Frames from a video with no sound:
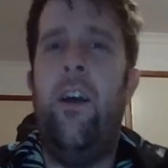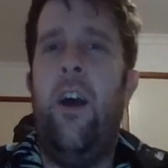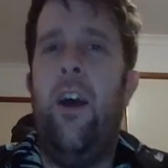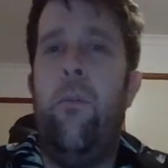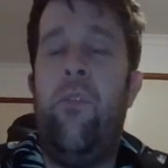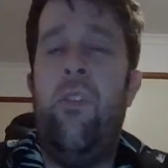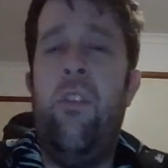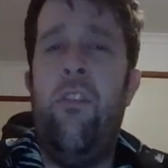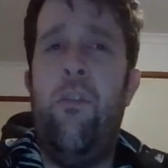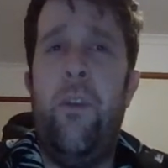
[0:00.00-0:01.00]
Um, so
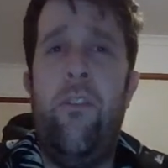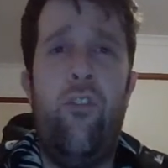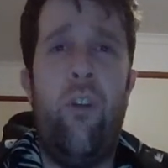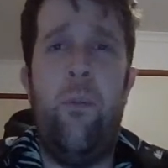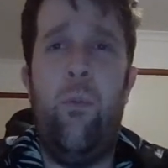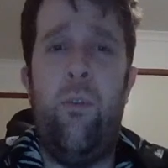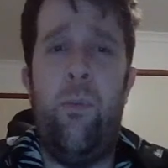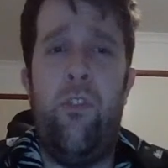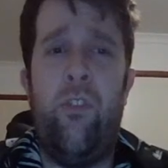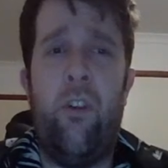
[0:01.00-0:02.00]
this has been German
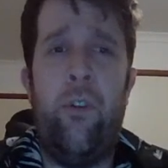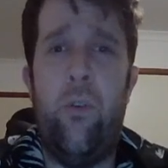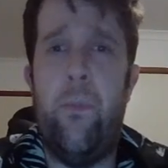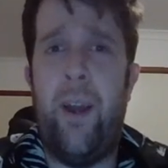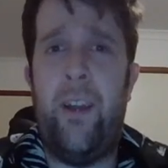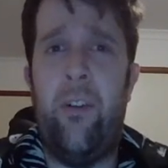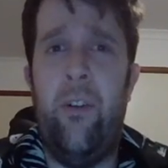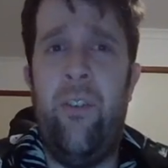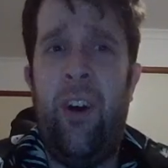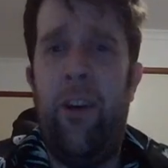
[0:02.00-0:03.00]
Whispers Sudoku by
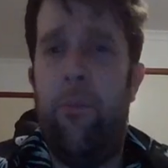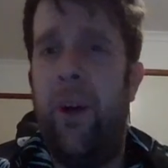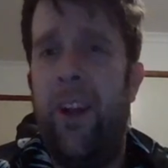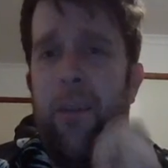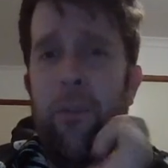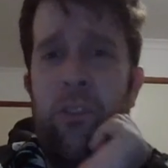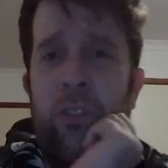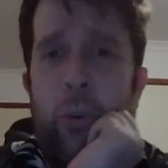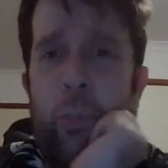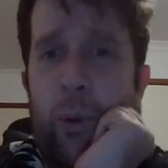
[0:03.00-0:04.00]
Clover. My name is
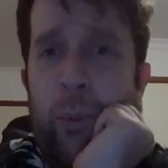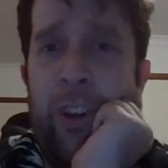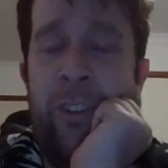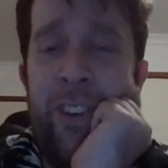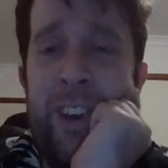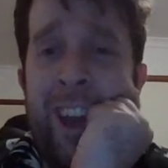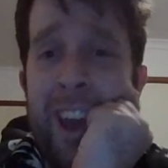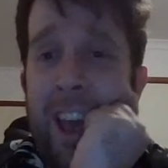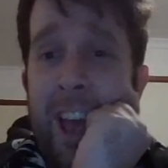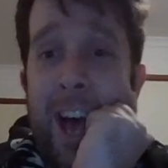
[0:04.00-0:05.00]
still Bill Murphy.
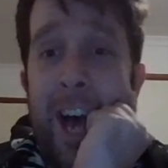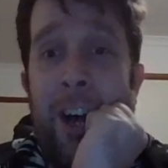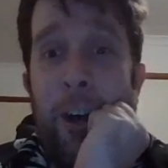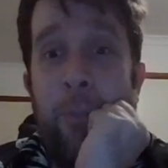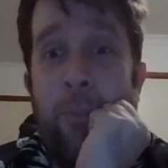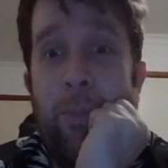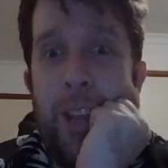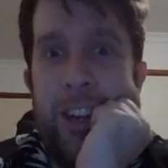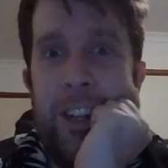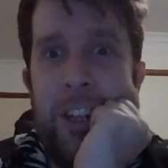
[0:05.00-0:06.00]
Um,
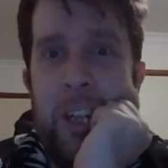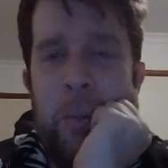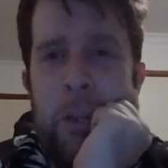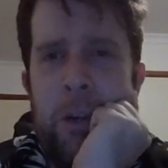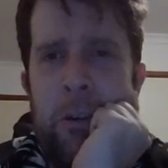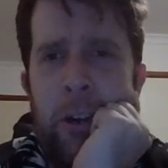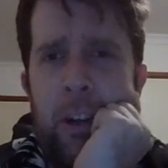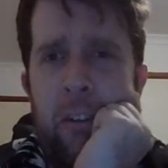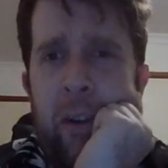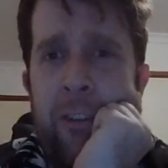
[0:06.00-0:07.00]
let me know
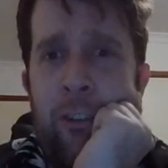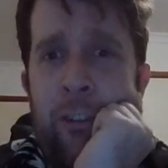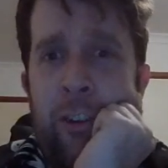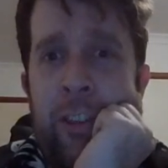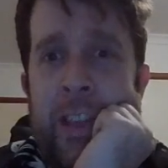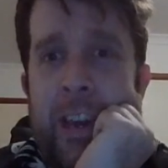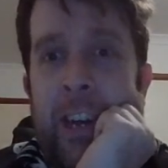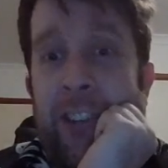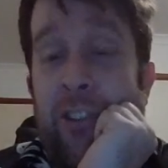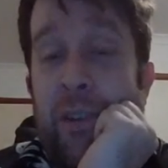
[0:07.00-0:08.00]
if I should turn the
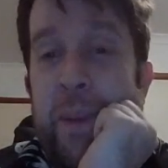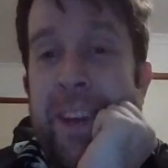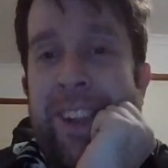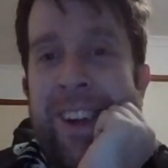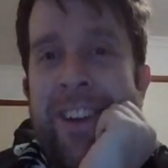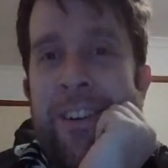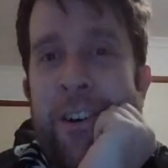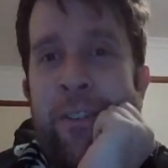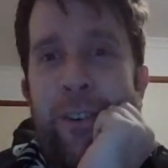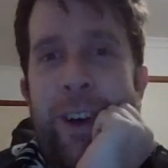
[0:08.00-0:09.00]
RGB light
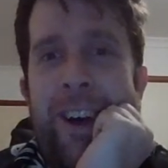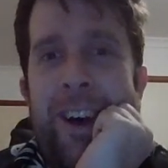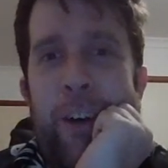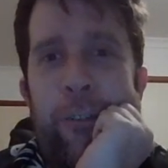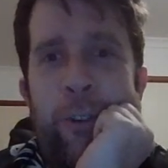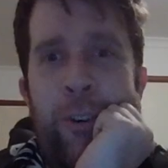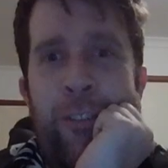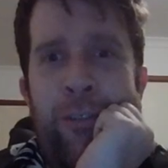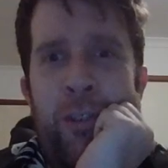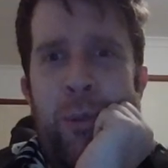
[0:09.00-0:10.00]
off uh, for
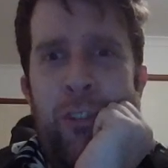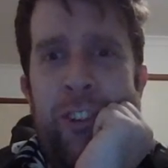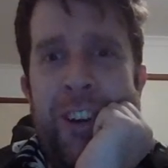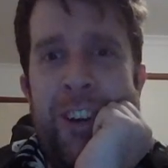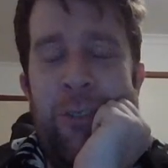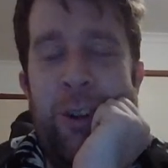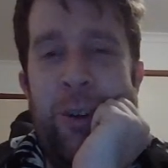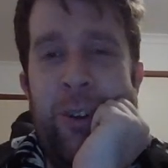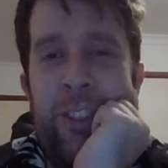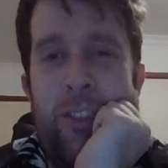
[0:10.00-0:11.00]
future
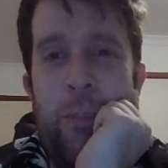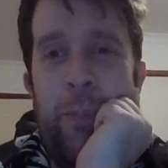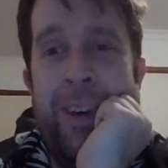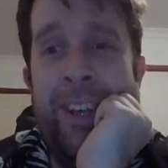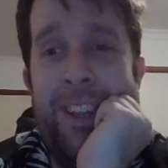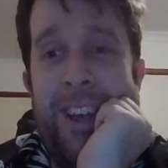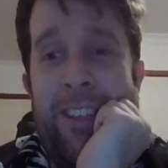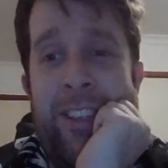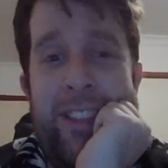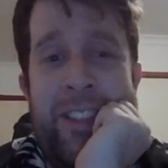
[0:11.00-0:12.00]
records. But
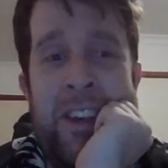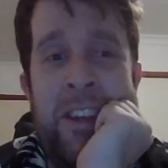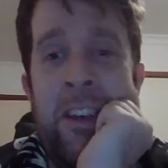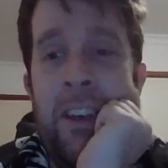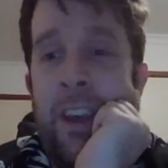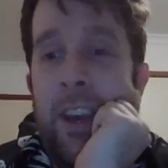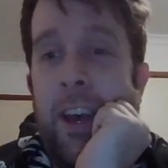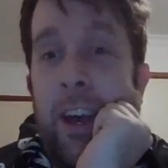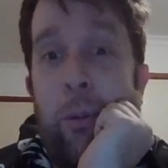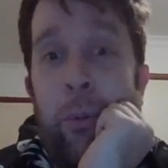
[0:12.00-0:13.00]
other than that,
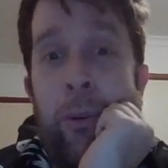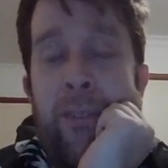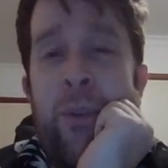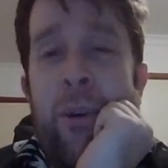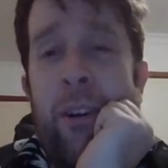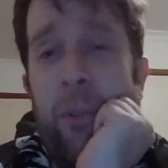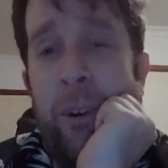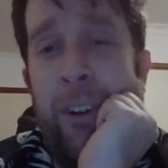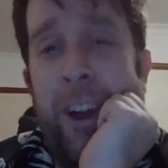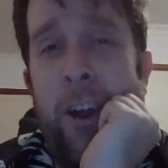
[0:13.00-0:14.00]
uh, wherever you are in the
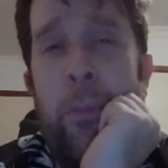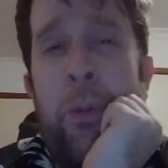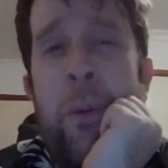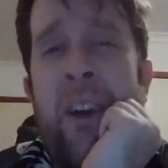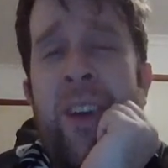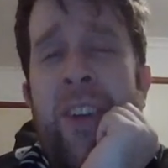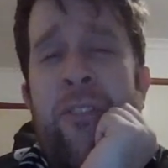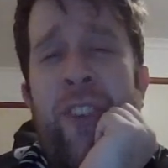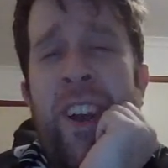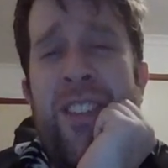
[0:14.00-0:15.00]
world, I hope you have a
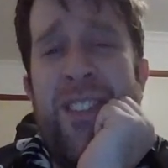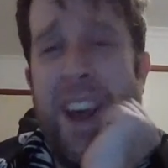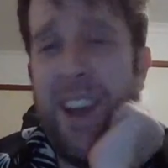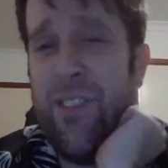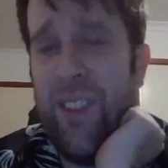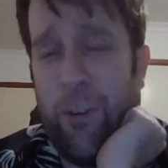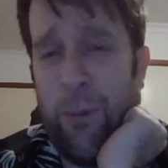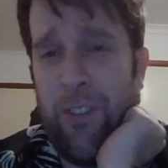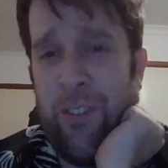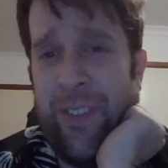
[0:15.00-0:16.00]
fantastic
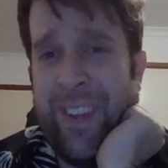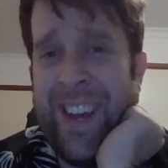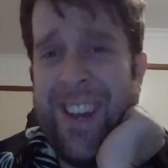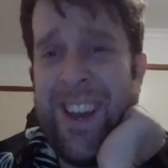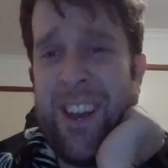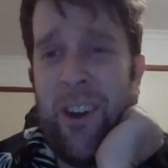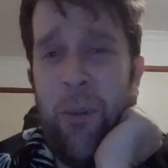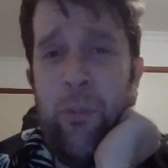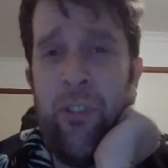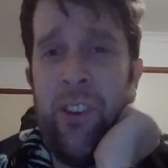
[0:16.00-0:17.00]
rest of your day, and I
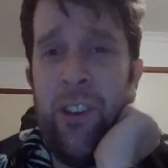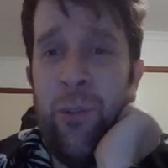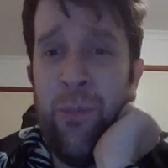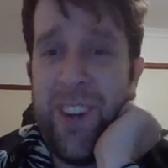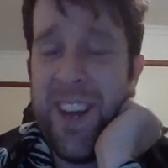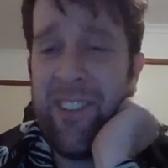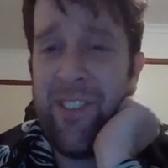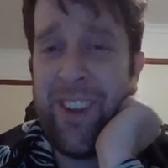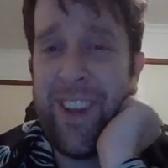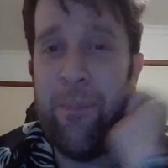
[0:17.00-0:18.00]
will see you next
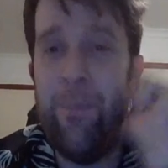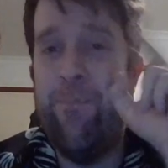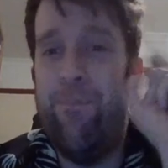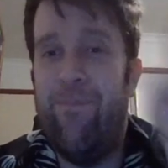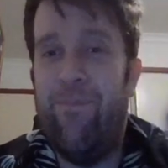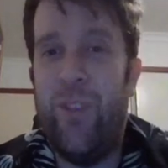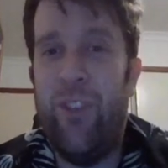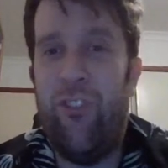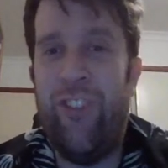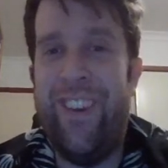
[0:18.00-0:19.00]
time.
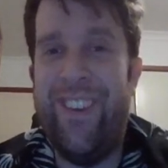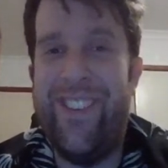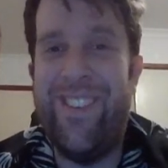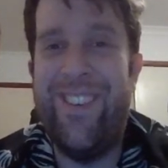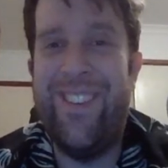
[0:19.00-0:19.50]
Cheers.